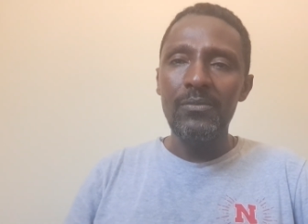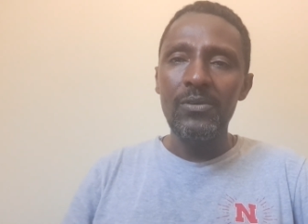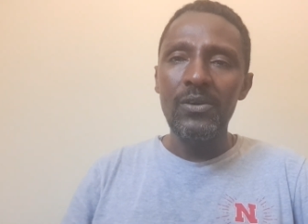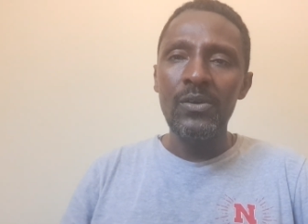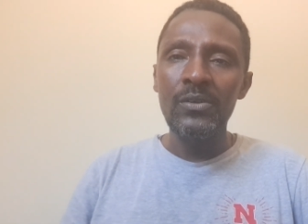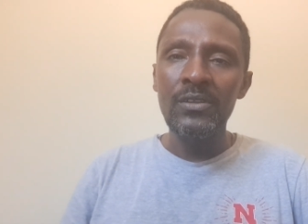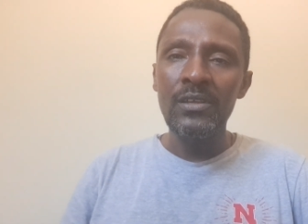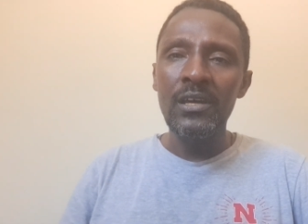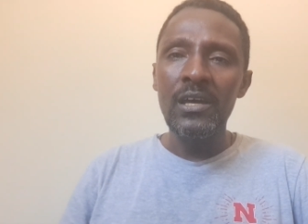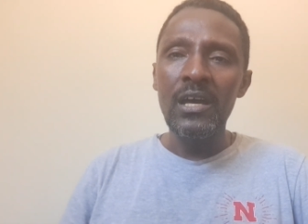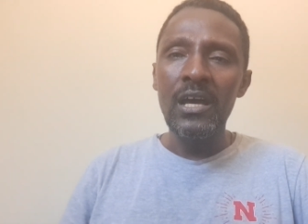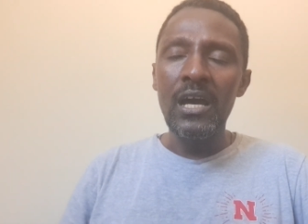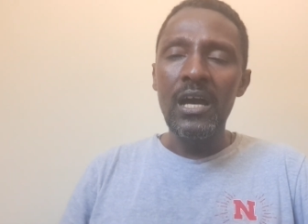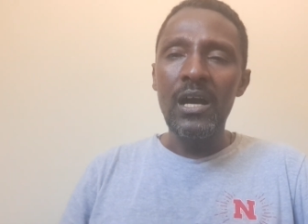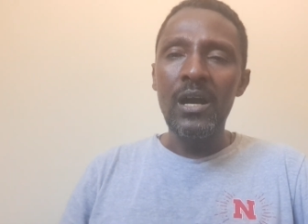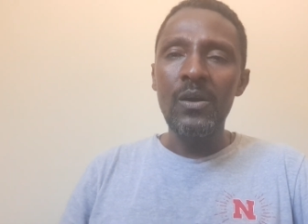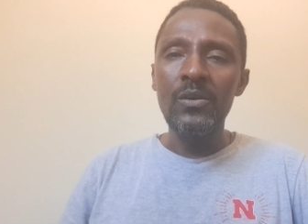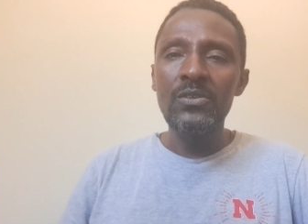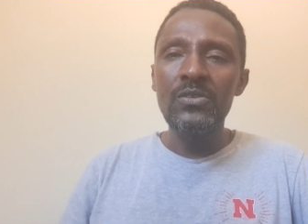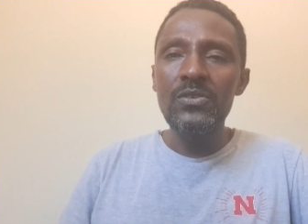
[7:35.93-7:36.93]
about
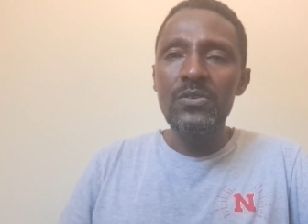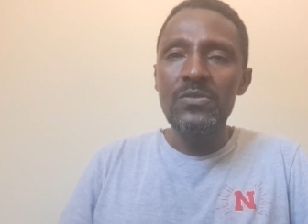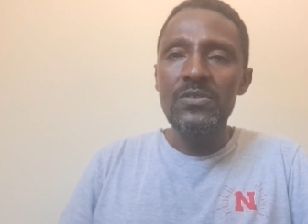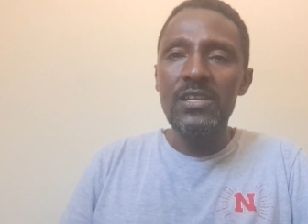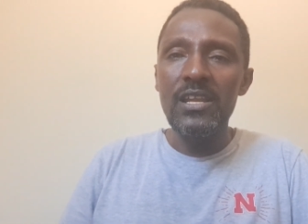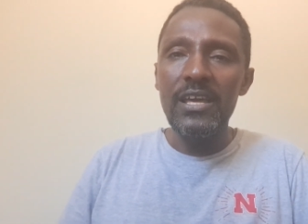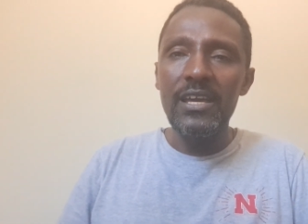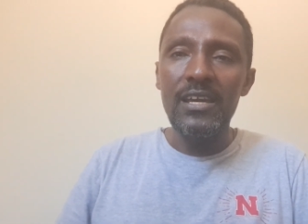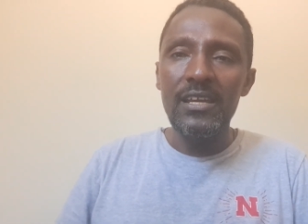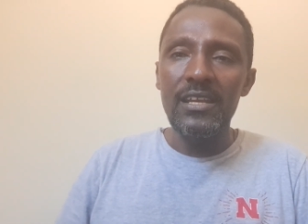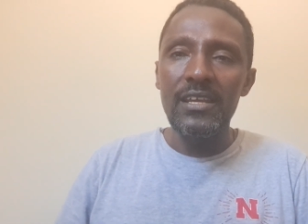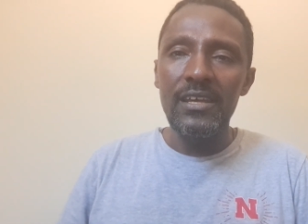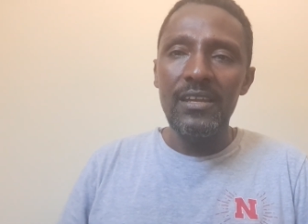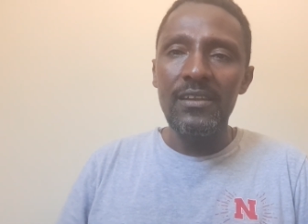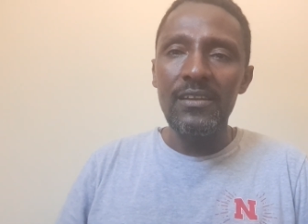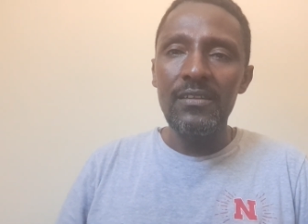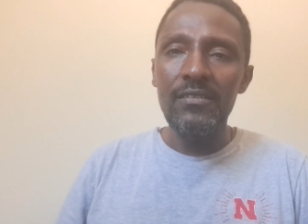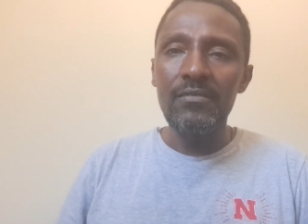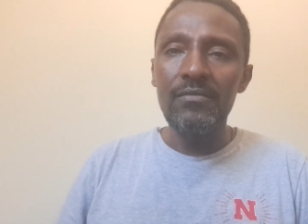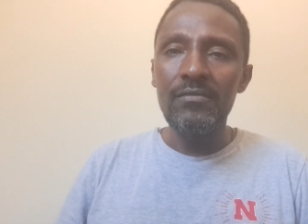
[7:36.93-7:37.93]
how to use LinkedIn.